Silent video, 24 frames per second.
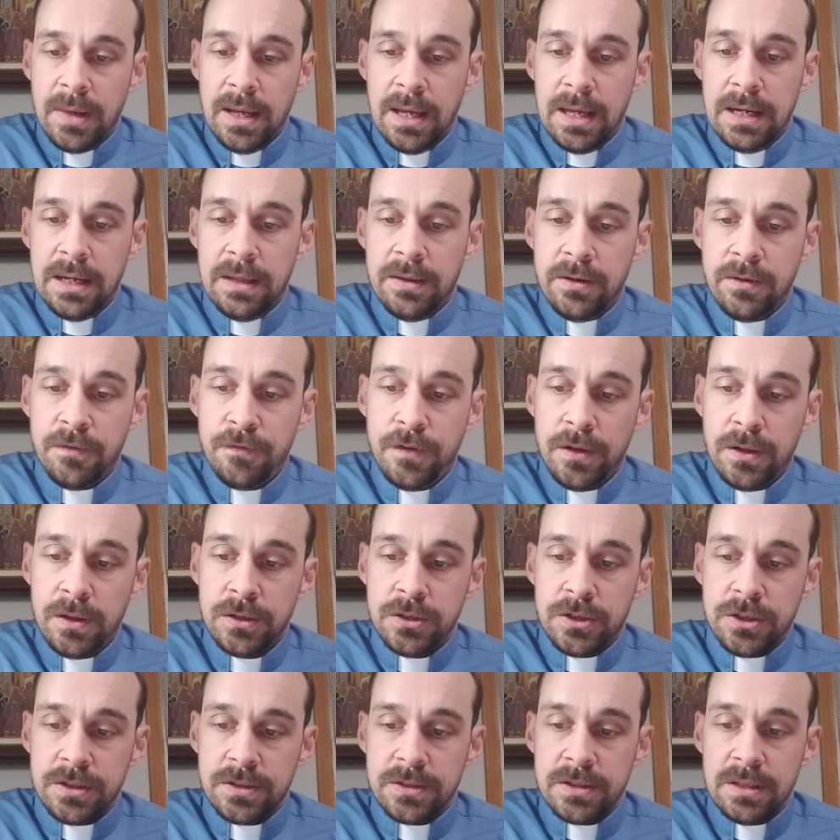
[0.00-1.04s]
and in their
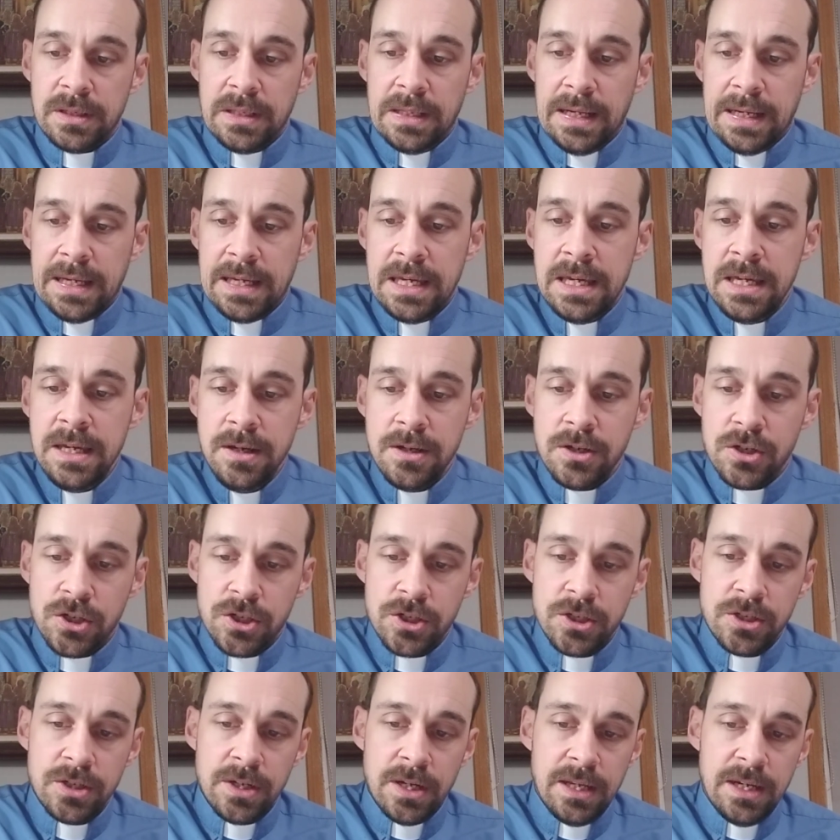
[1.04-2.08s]
villages, in
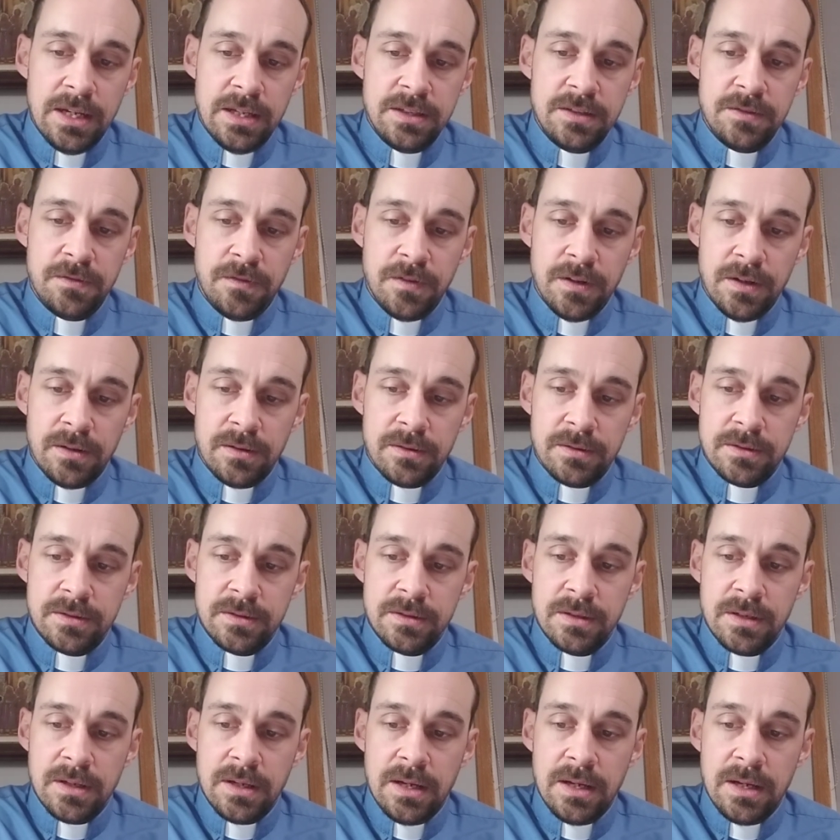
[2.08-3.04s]
Lachish and its fields,